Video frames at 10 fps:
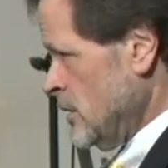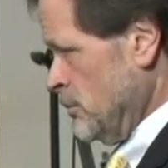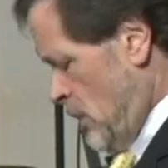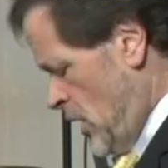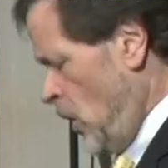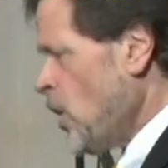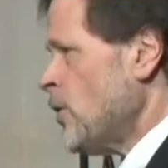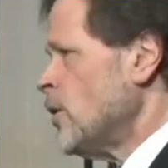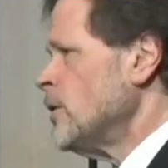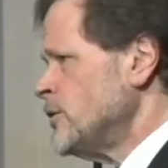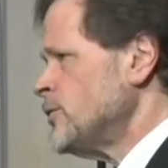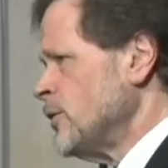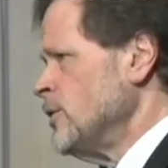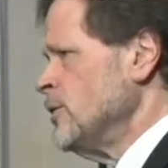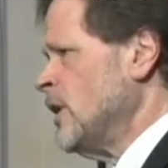My heart hurts
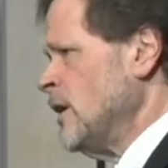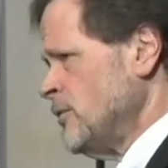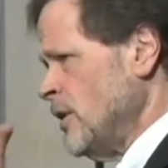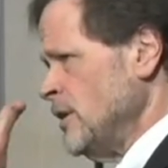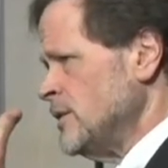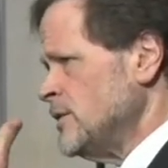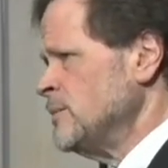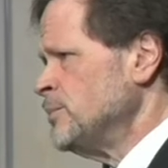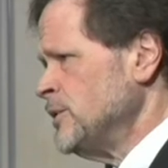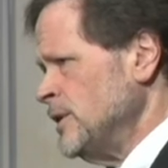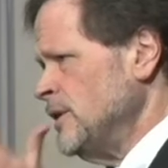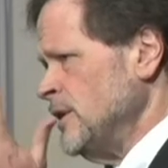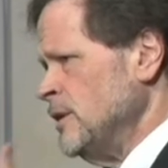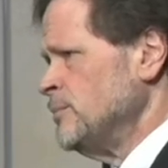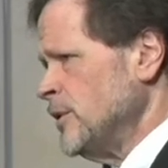for you. I have great sympathy
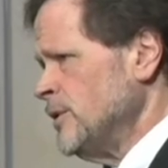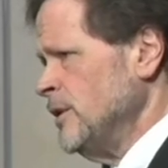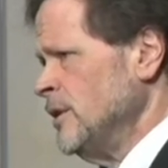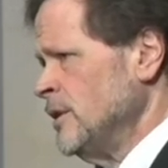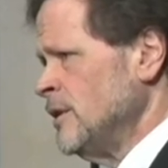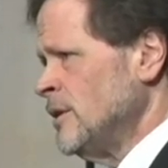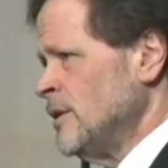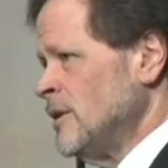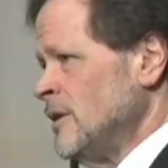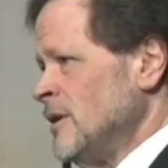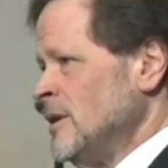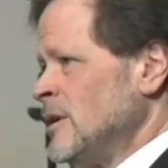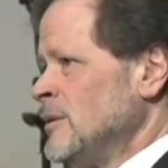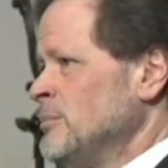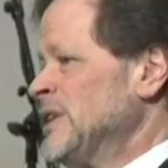and empathy.
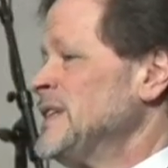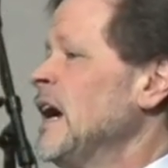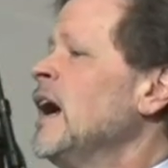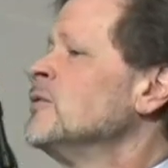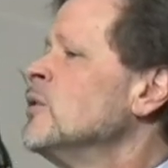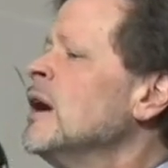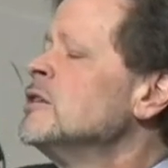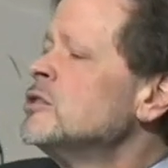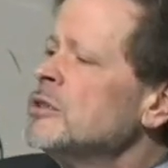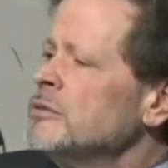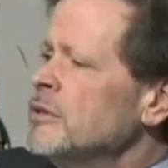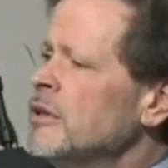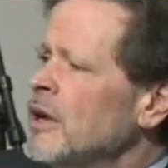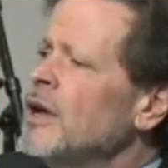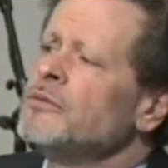But see, I have grandchildren
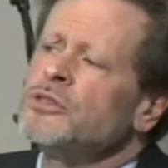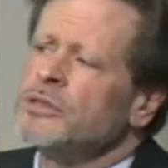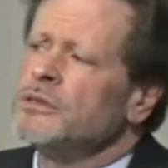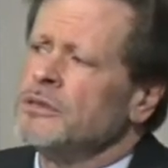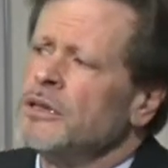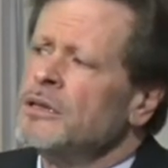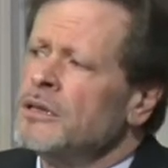and I have children.